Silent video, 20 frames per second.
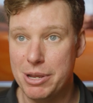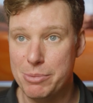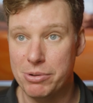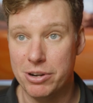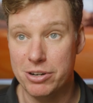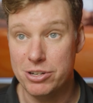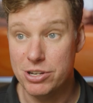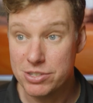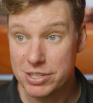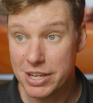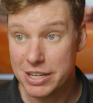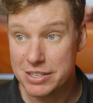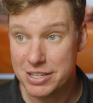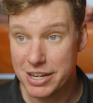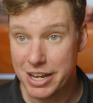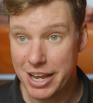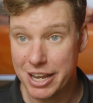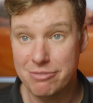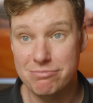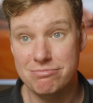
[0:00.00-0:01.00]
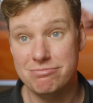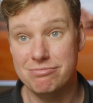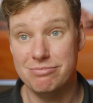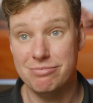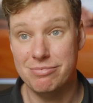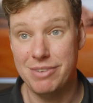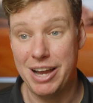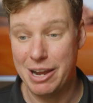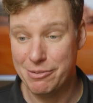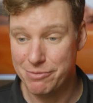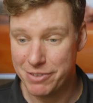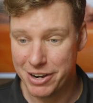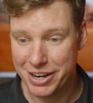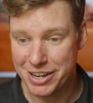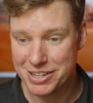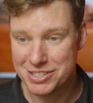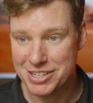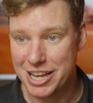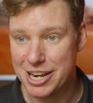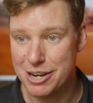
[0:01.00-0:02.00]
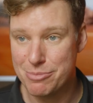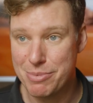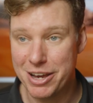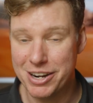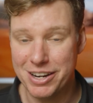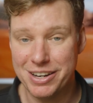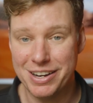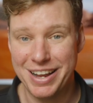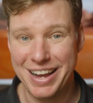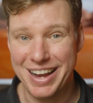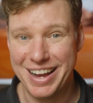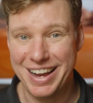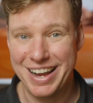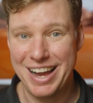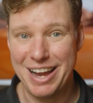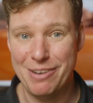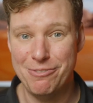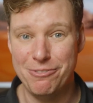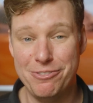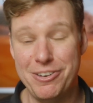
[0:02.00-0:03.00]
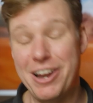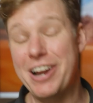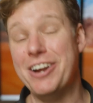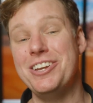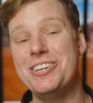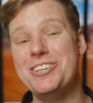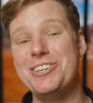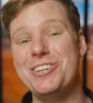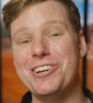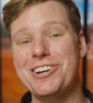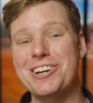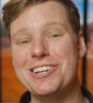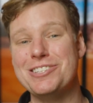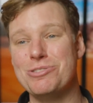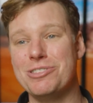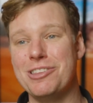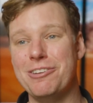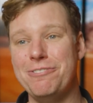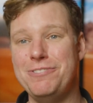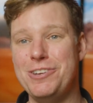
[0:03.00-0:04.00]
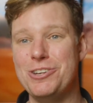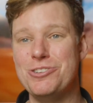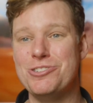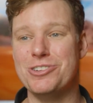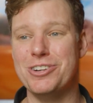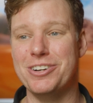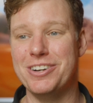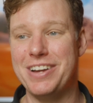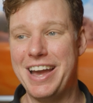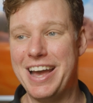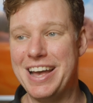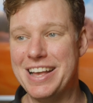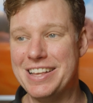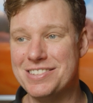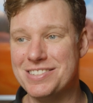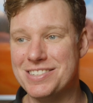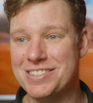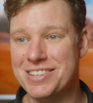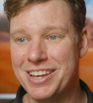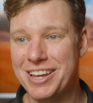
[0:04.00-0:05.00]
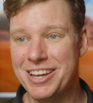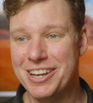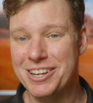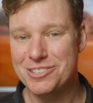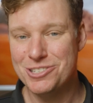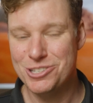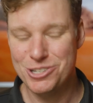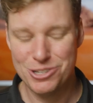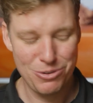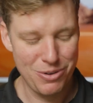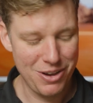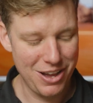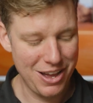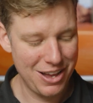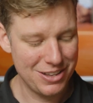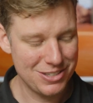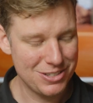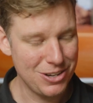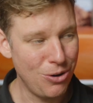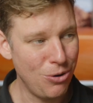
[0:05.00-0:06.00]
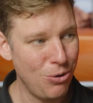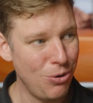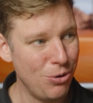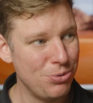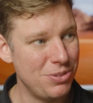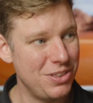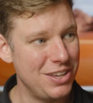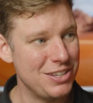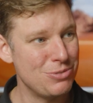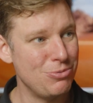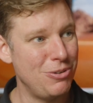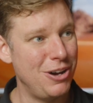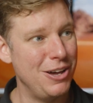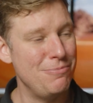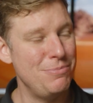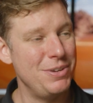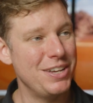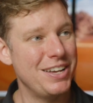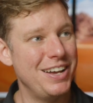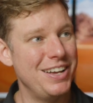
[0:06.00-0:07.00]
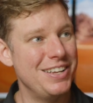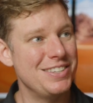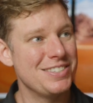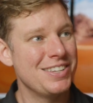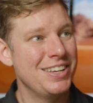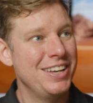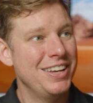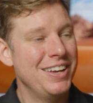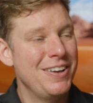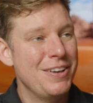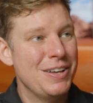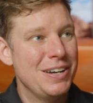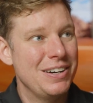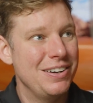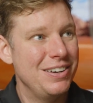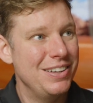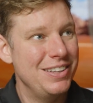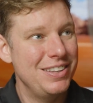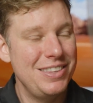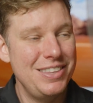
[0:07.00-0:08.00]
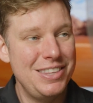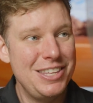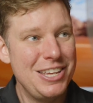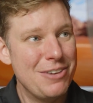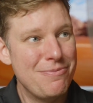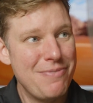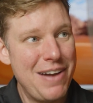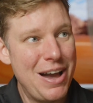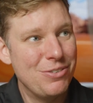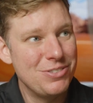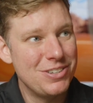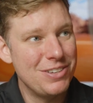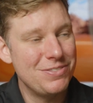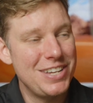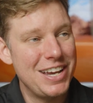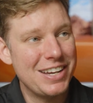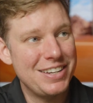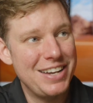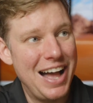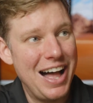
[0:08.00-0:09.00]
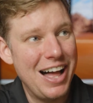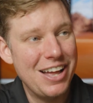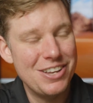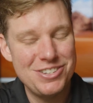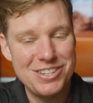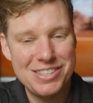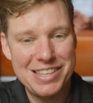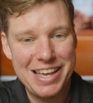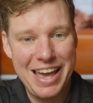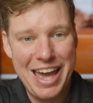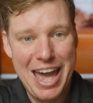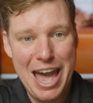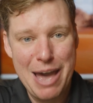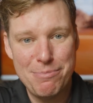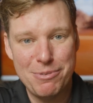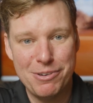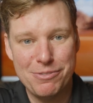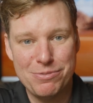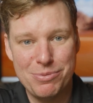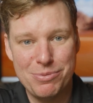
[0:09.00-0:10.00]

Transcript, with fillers: people are using it today. I'm very excited about it. I'm very curious what the future has to uh, to hold this one because the amount of technology that happened